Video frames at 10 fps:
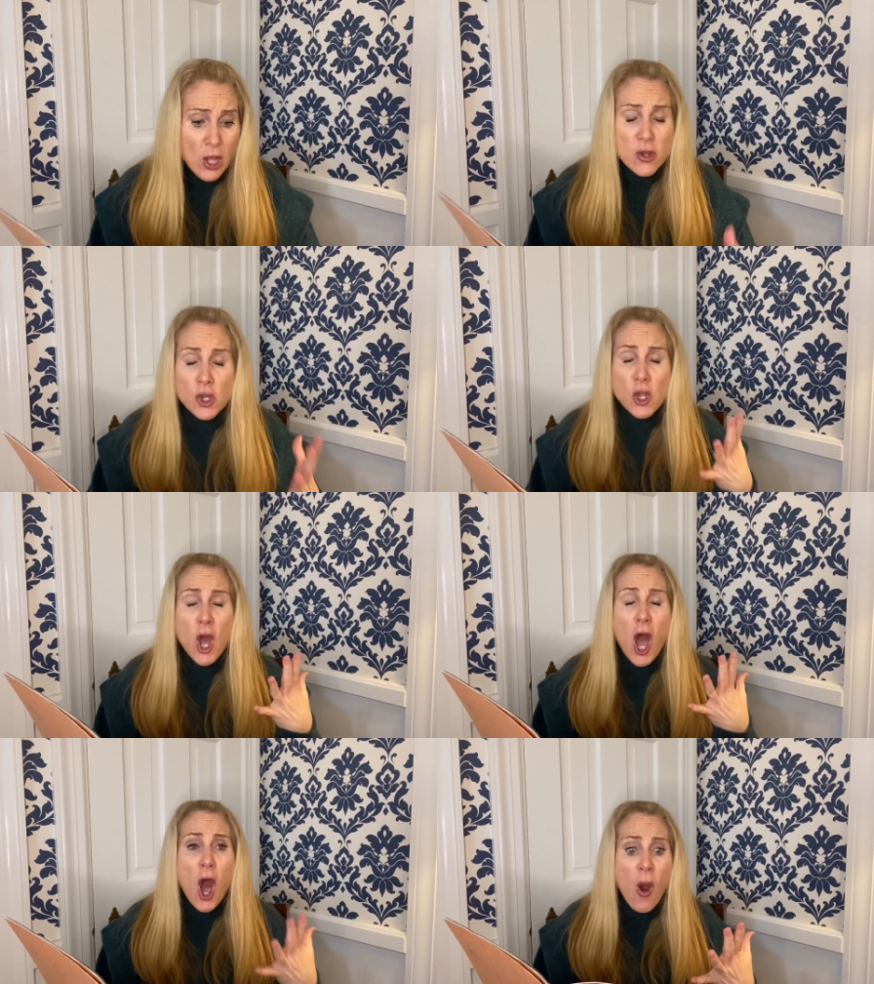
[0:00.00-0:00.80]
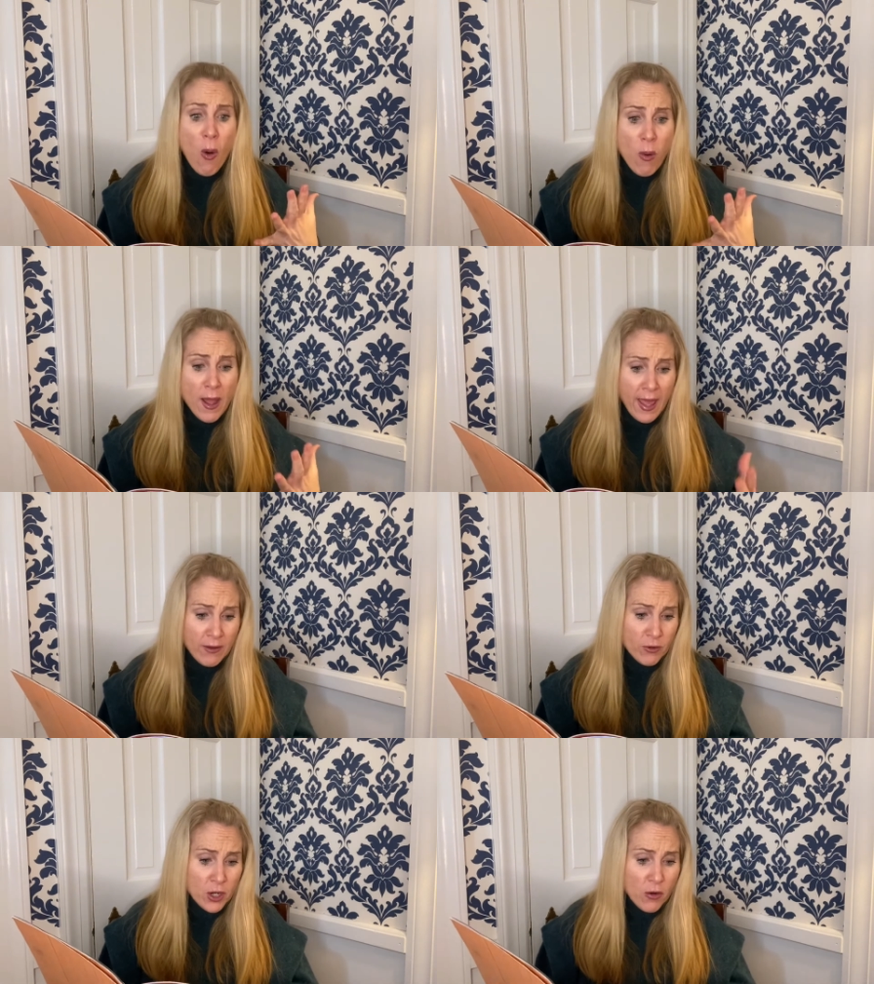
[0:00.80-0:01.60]
No,
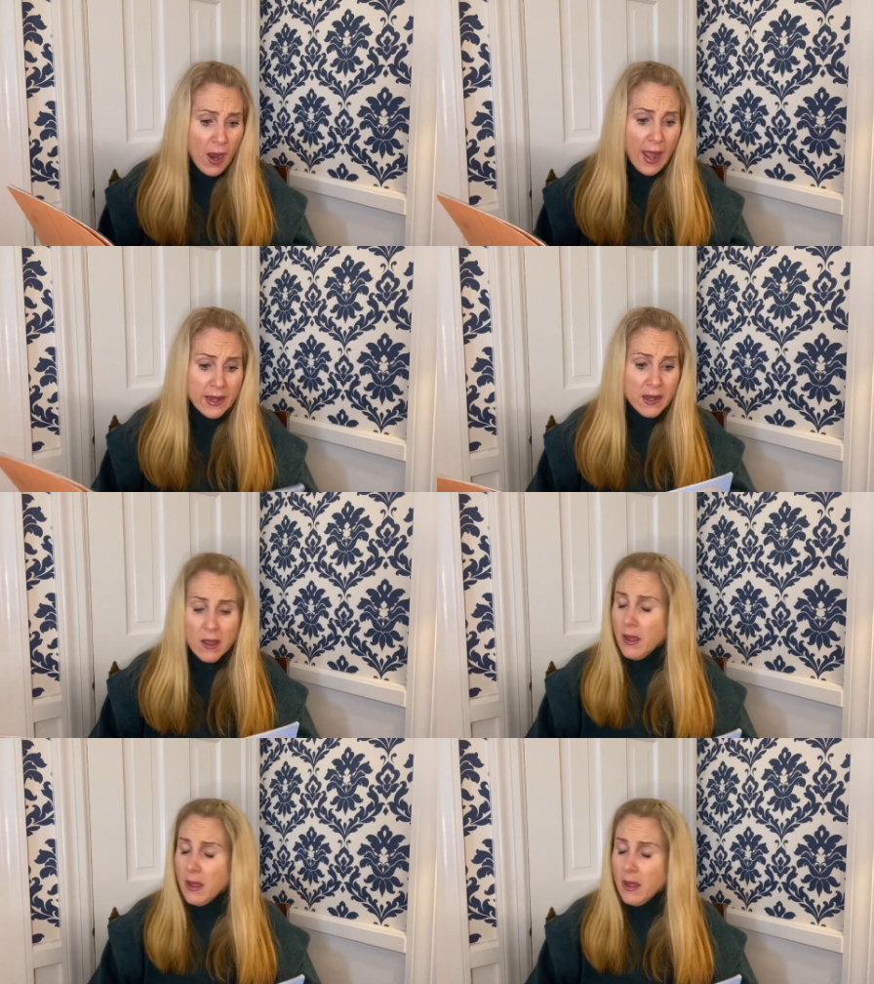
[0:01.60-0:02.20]
Henry cried.